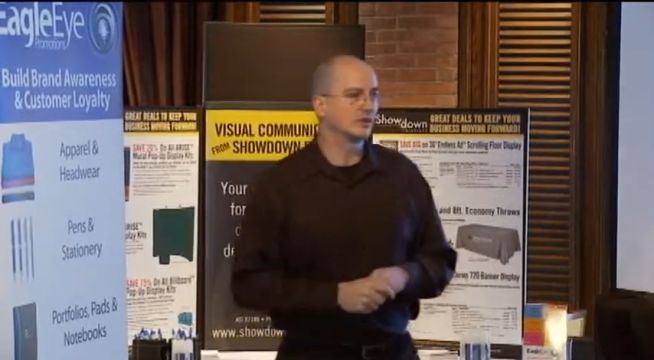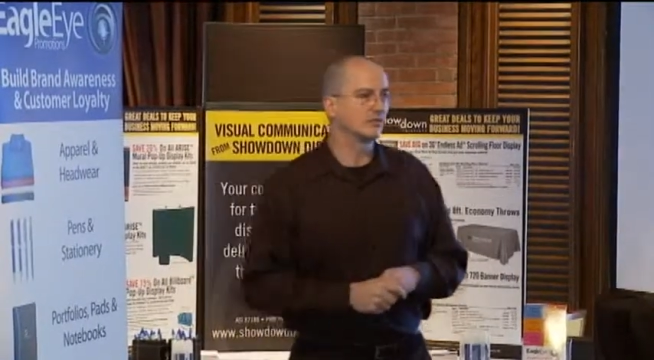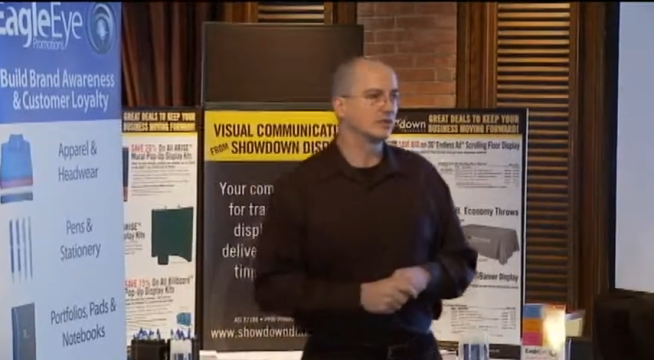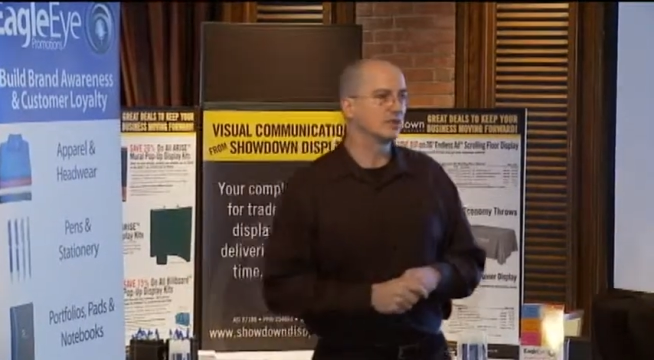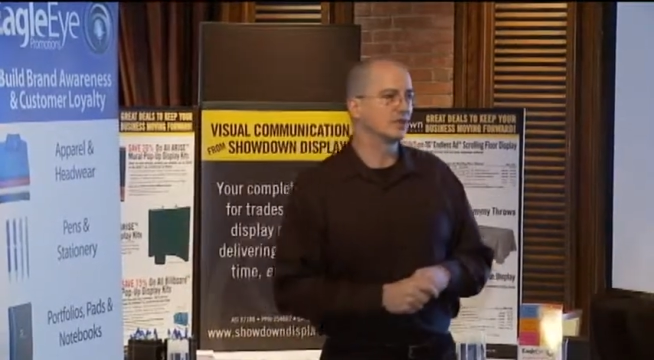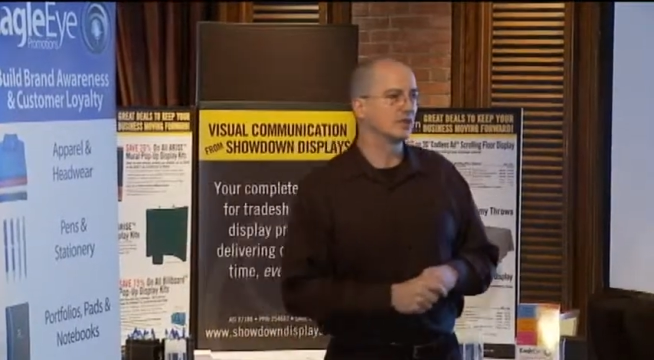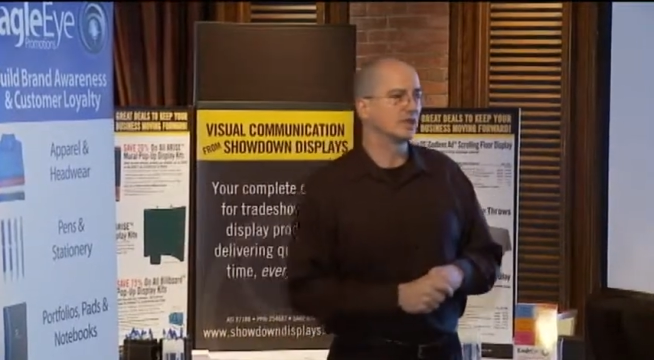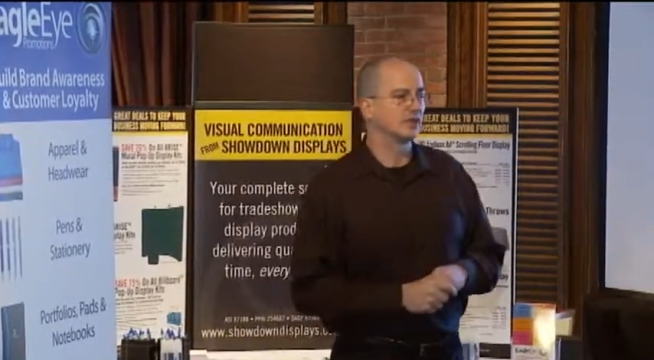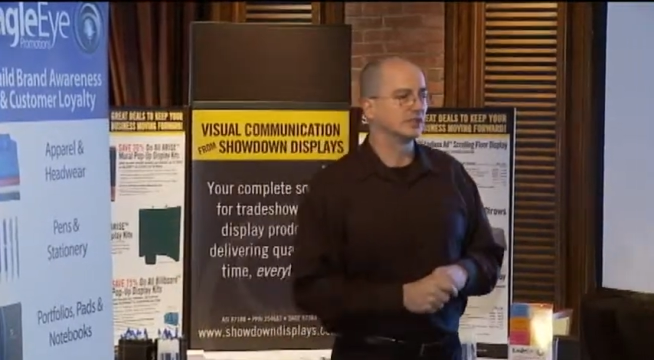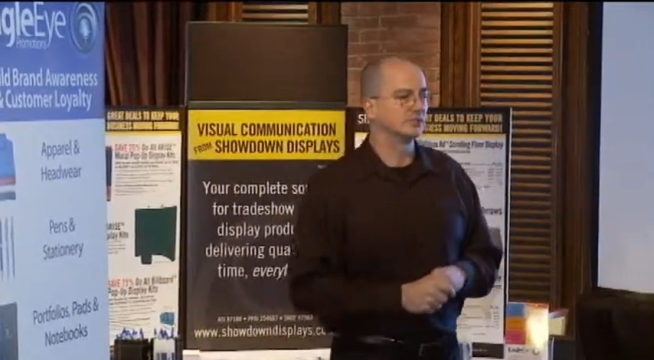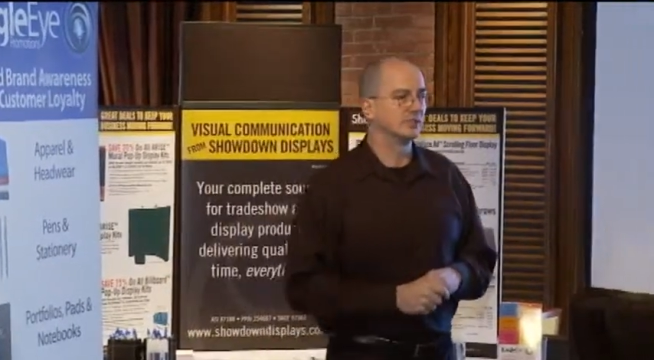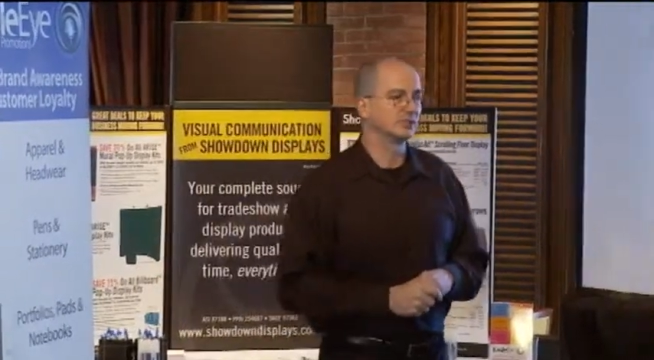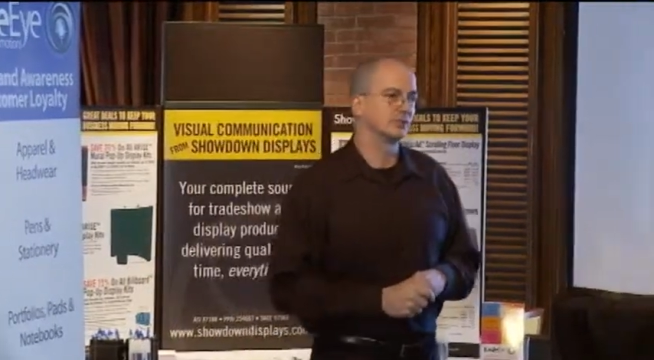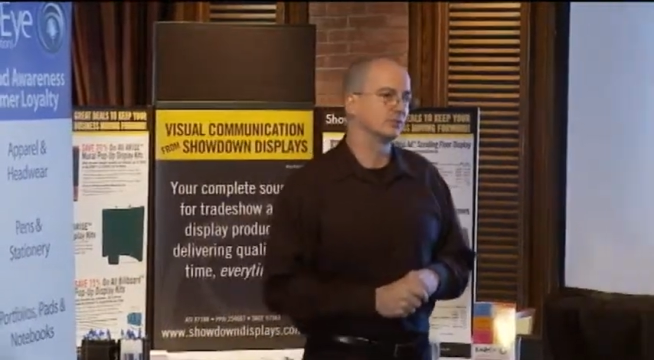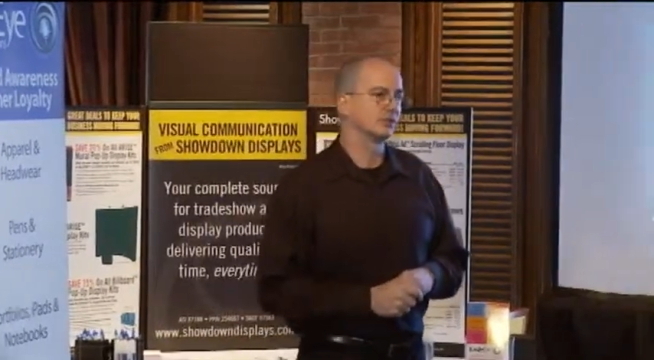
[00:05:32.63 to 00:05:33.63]
communicate,
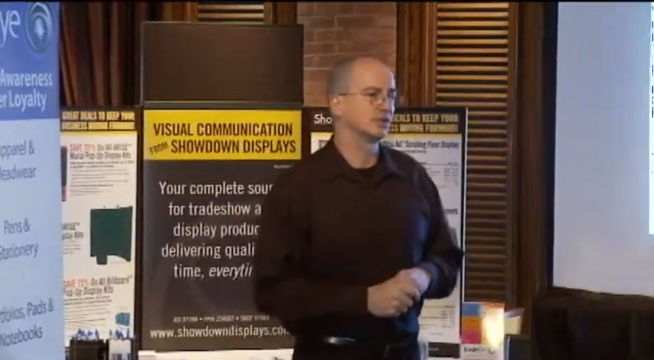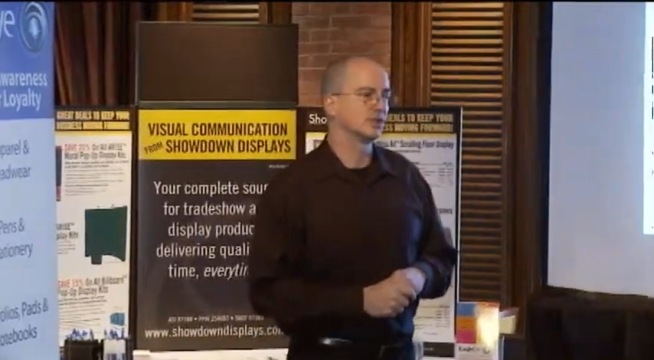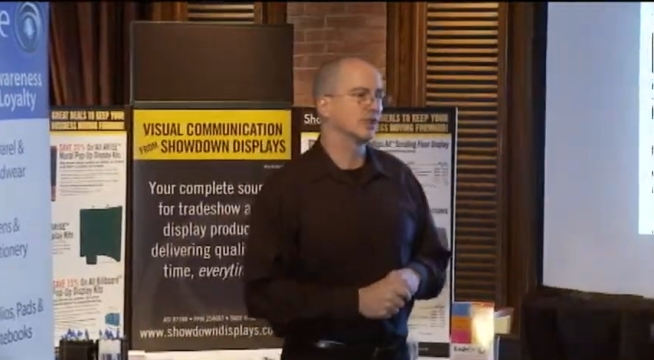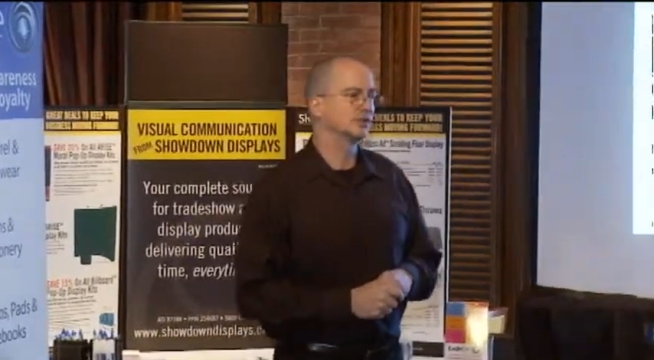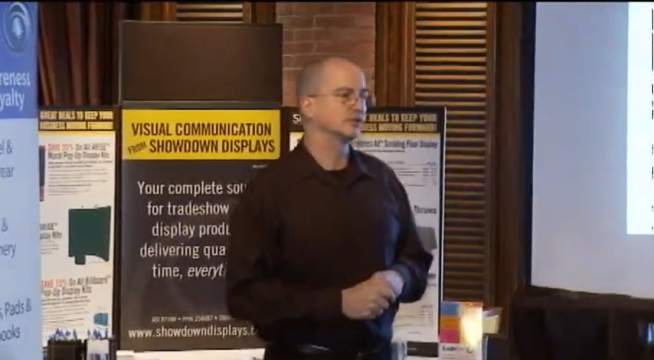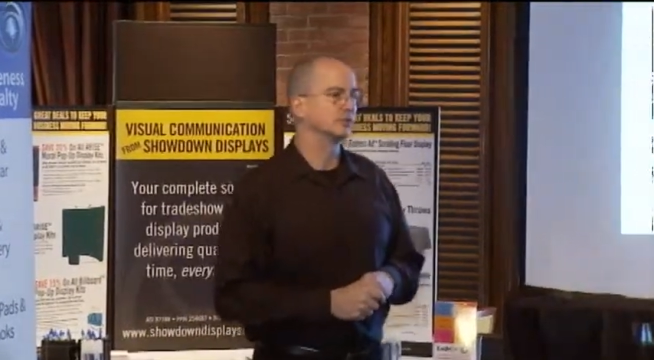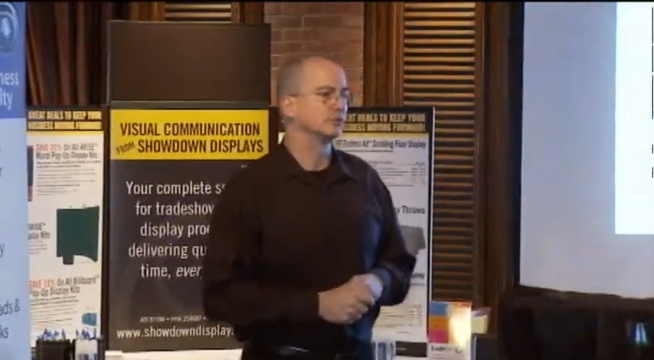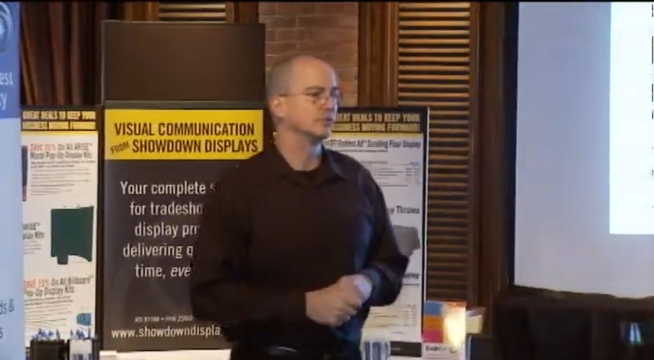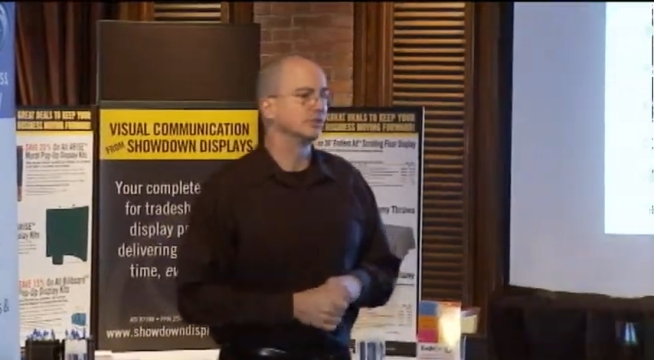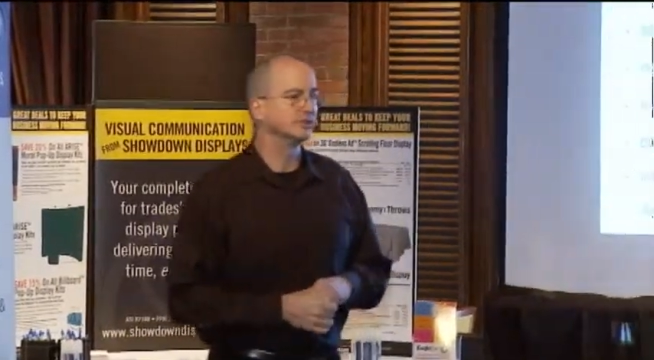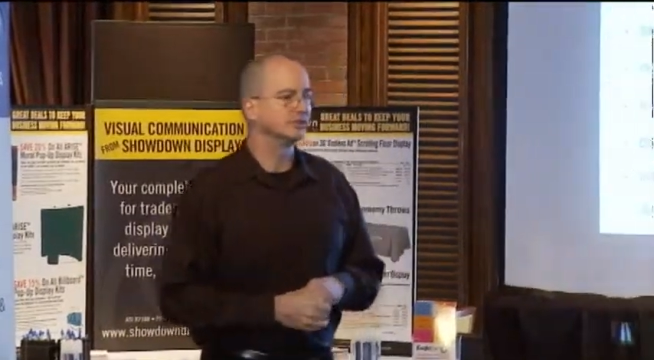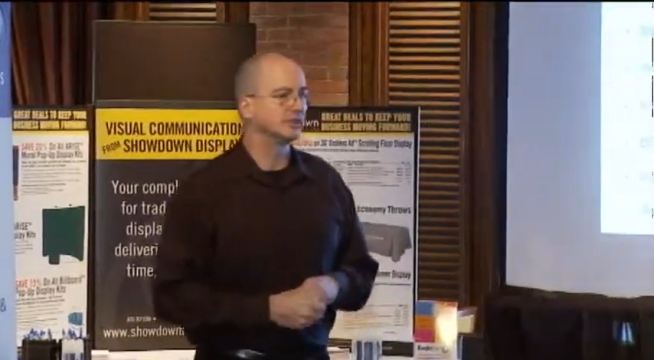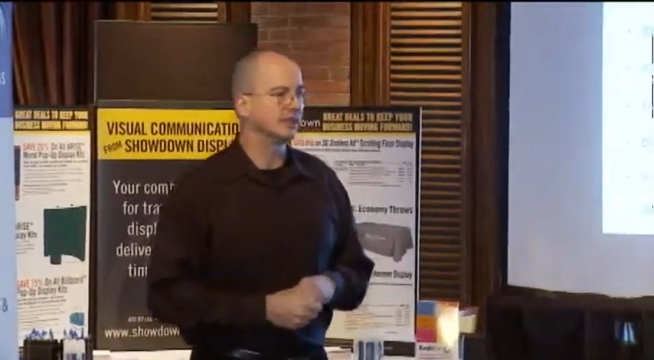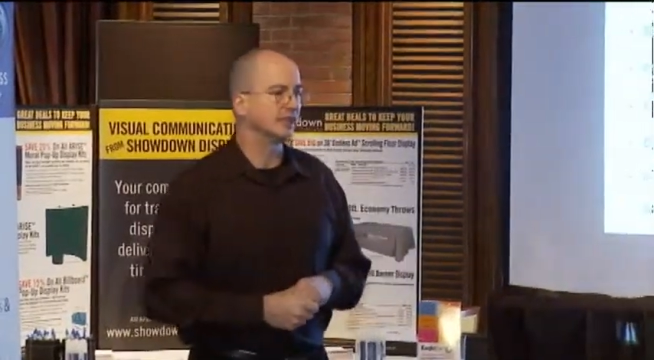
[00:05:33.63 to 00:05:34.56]
especially with customers,